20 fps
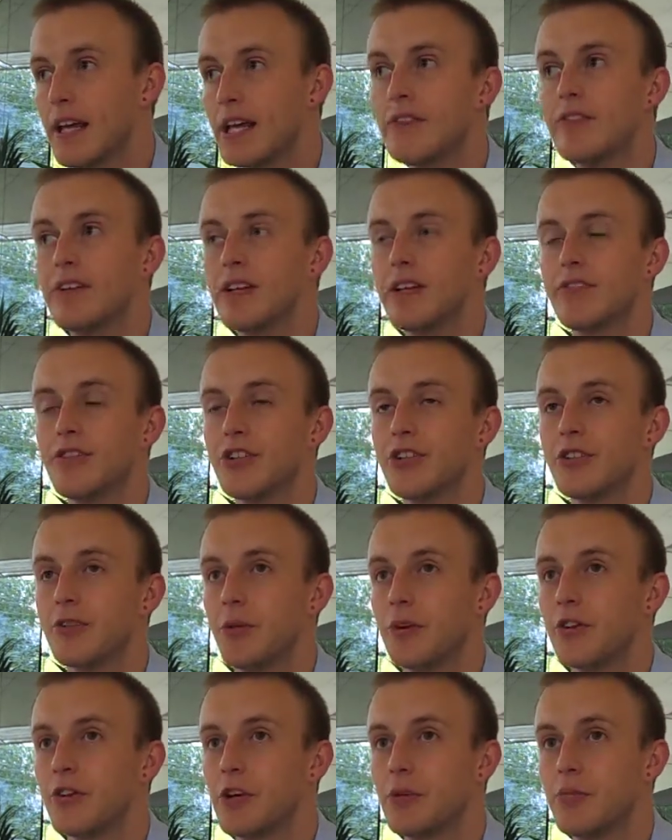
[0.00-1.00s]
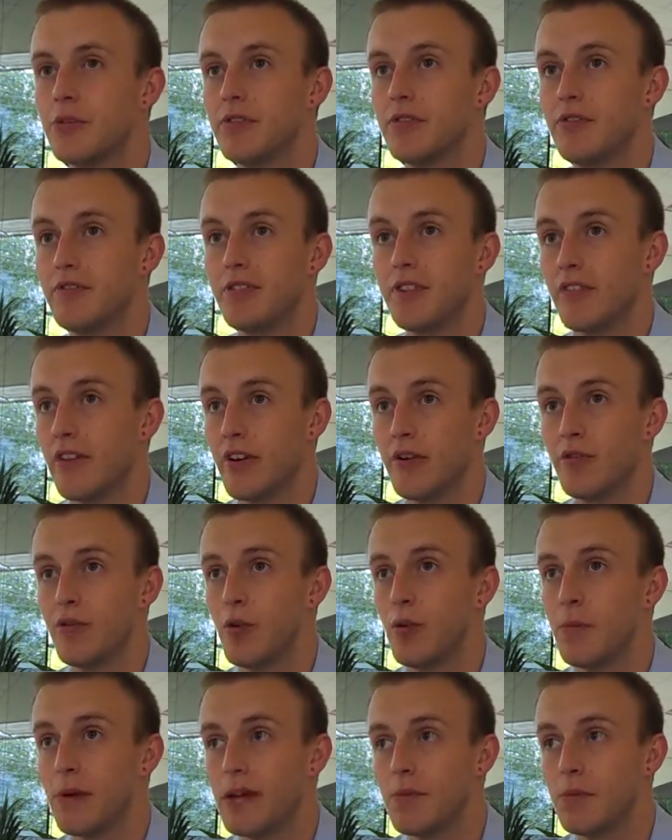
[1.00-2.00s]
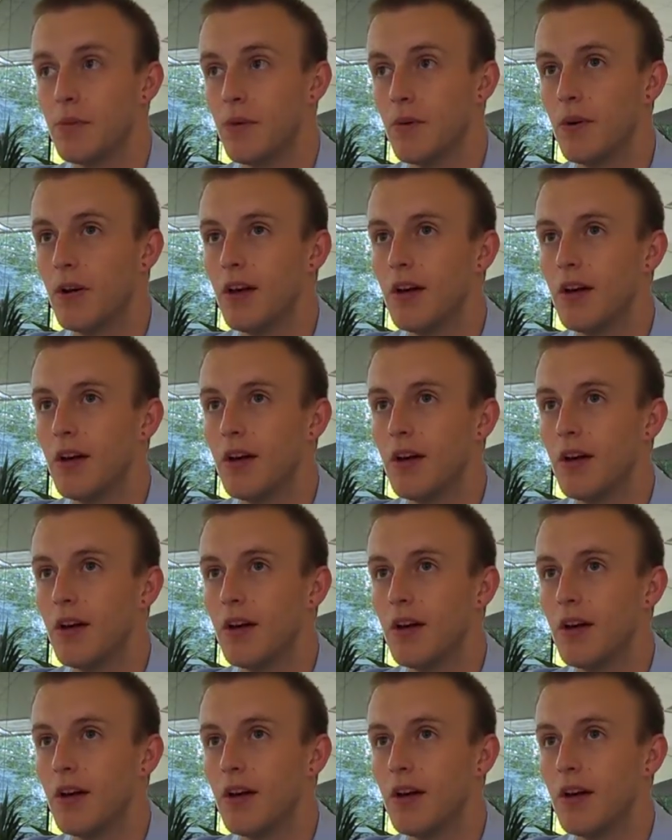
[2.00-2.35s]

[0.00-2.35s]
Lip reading: even if just to a group of 3 or 4 people,